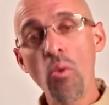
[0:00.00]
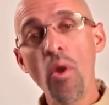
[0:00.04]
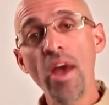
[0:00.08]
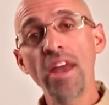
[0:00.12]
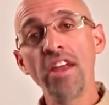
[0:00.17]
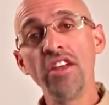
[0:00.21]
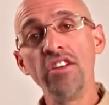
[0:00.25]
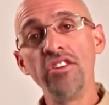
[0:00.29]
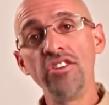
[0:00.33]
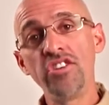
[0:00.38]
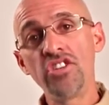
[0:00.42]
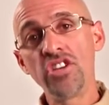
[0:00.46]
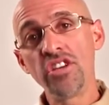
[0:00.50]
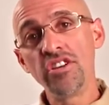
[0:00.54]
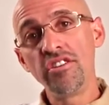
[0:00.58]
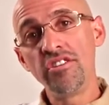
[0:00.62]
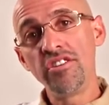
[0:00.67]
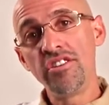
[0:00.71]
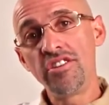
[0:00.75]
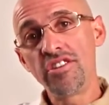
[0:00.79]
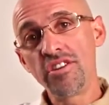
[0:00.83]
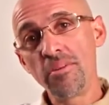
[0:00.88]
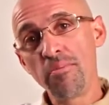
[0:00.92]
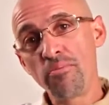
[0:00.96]
way
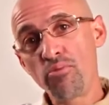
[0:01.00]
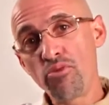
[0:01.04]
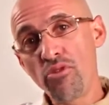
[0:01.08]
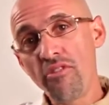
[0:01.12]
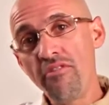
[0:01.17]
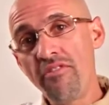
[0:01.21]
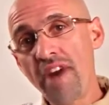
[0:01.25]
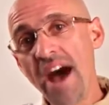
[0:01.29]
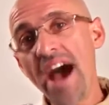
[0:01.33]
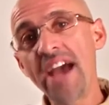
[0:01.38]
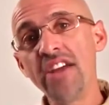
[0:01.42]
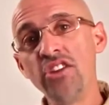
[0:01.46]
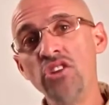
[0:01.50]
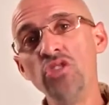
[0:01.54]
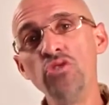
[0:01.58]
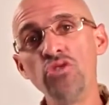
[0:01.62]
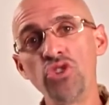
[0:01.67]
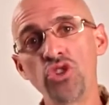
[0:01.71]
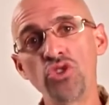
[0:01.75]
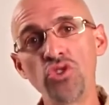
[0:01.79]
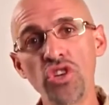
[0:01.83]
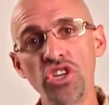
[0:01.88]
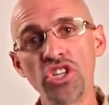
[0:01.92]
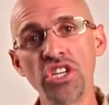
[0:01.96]
to provide
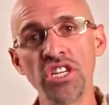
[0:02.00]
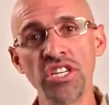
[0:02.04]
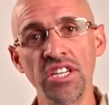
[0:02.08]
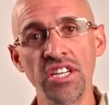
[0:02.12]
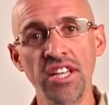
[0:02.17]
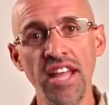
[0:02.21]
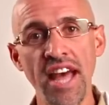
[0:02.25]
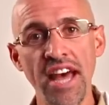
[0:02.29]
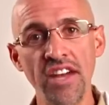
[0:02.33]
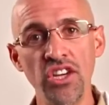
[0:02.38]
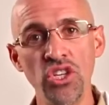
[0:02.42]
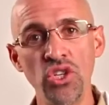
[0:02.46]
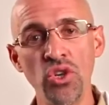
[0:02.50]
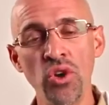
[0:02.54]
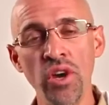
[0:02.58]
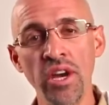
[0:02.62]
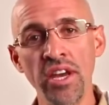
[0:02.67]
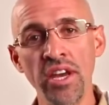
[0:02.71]
nutrition to that